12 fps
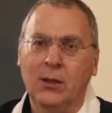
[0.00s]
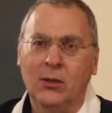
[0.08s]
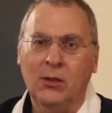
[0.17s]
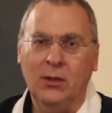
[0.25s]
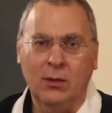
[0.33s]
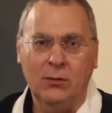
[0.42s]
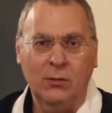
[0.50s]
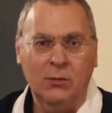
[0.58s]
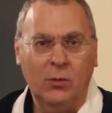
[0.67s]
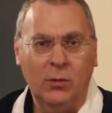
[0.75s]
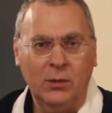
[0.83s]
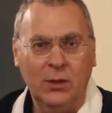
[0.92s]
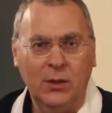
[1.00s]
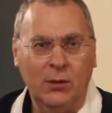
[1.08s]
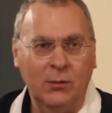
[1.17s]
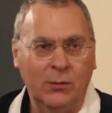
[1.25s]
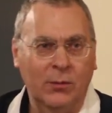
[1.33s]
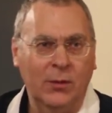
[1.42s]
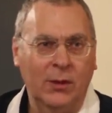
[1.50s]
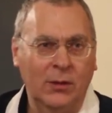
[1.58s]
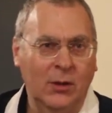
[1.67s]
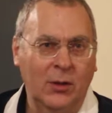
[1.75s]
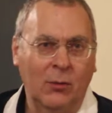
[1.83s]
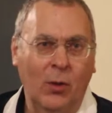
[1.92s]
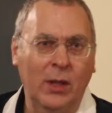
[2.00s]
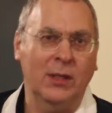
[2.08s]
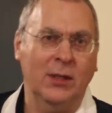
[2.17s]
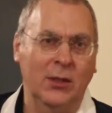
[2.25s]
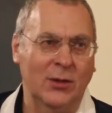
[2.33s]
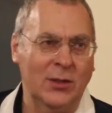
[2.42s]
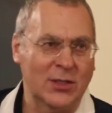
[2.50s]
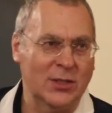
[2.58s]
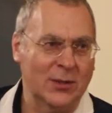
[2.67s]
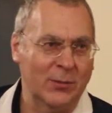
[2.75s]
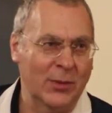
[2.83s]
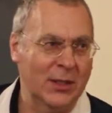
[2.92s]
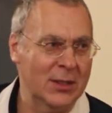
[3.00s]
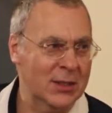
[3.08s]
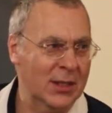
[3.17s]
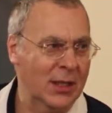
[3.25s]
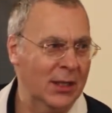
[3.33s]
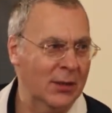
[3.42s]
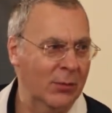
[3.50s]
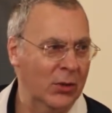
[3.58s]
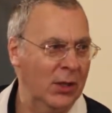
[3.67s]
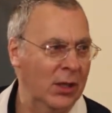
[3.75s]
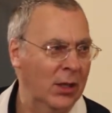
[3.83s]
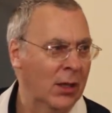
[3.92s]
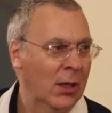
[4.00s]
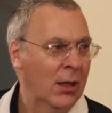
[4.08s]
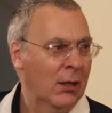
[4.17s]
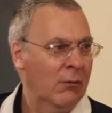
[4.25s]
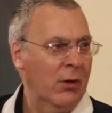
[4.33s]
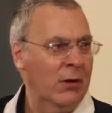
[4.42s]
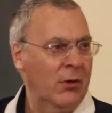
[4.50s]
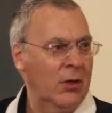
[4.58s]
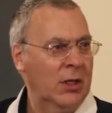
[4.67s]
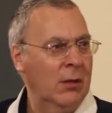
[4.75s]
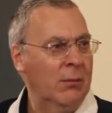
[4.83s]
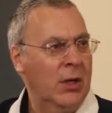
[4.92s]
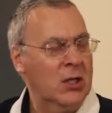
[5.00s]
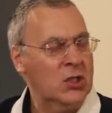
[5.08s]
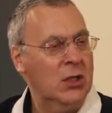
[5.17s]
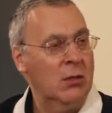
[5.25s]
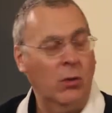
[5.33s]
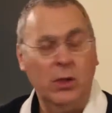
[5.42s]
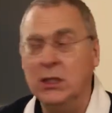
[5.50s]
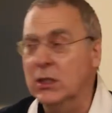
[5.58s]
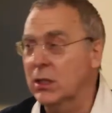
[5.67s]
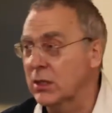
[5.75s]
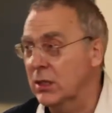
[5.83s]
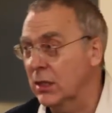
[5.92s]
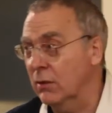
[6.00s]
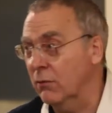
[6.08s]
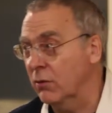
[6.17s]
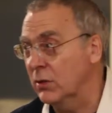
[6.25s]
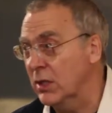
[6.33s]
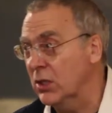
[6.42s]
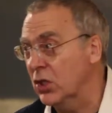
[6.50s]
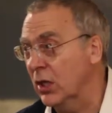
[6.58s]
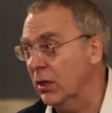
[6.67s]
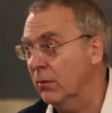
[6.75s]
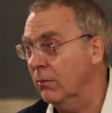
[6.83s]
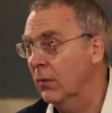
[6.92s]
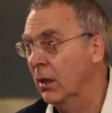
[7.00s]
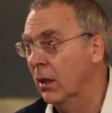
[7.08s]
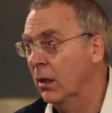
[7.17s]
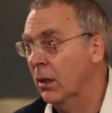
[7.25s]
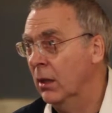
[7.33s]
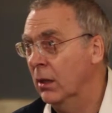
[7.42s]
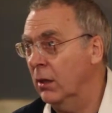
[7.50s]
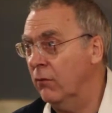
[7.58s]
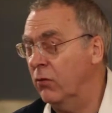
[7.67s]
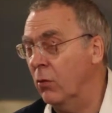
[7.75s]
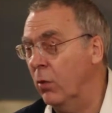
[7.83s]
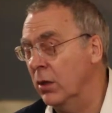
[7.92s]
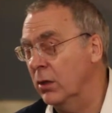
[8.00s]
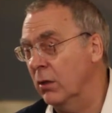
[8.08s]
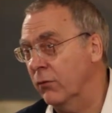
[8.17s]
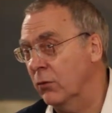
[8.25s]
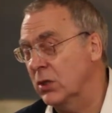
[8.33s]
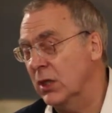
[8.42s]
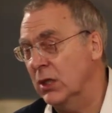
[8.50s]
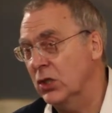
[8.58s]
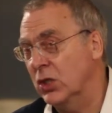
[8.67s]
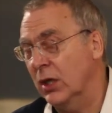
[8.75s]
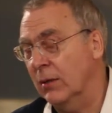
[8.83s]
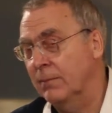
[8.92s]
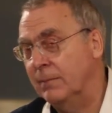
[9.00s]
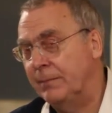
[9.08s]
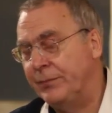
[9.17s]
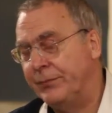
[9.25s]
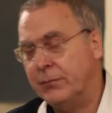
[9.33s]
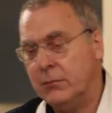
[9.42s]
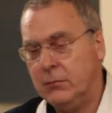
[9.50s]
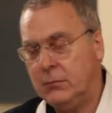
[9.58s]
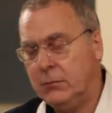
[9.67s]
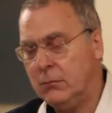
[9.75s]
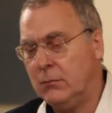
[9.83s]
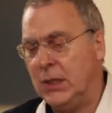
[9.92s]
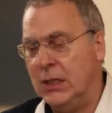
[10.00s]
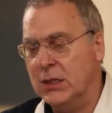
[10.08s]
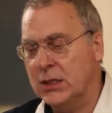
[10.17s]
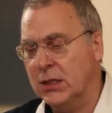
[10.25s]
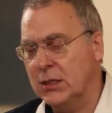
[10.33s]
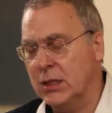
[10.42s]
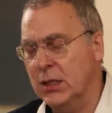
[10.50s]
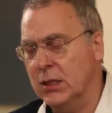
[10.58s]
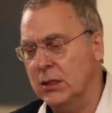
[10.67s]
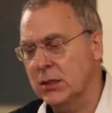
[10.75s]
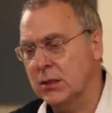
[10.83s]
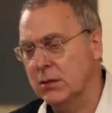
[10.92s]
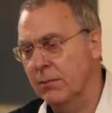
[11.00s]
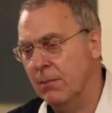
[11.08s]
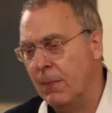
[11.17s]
why don't you listen to me and stay?" The Buddha, very, very compassionate. What he does, he gives the teaching, gives a wonderful teaching. He says this: